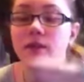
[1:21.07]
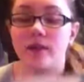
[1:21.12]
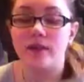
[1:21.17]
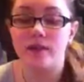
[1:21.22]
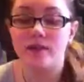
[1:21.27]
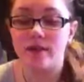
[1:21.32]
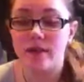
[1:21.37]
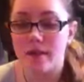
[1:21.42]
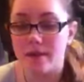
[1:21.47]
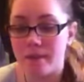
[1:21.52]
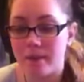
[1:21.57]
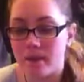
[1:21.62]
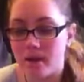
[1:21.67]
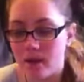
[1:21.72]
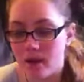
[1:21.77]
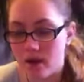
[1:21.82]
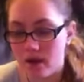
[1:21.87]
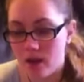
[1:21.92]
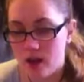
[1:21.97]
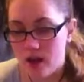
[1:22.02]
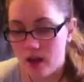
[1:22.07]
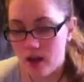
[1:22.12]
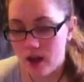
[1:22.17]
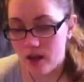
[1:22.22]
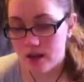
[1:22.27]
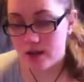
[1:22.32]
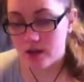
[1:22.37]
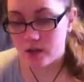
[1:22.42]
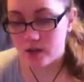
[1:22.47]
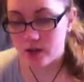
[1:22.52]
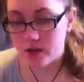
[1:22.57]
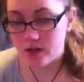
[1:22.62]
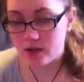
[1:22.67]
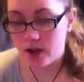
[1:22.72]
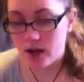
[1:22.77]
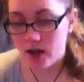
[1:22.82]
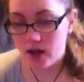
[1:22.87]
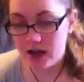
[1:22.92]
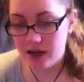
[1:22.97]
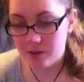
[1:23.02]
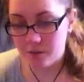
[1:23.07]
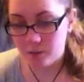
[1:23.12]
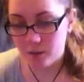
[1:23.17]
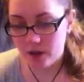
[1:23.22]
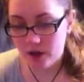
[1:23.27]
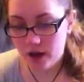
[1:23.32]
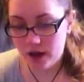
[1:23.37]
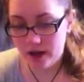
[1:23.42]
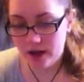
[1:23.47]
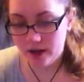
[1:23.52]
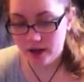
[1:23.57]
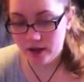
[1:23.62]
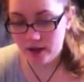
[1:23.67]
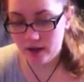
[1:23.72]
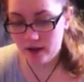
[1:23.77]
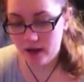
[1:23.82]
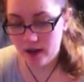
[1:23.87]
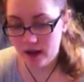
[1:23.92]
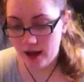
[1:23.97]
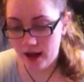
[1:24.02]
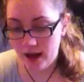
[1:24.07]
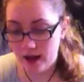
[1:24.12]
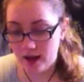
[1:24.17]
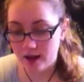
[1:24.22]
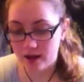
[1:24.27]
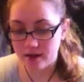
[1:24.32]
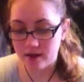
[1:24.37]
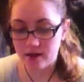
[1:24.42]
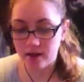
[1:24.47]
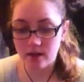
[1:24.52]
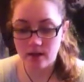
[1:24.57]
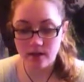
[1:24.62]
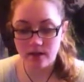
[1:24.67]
And see, this was a time when I had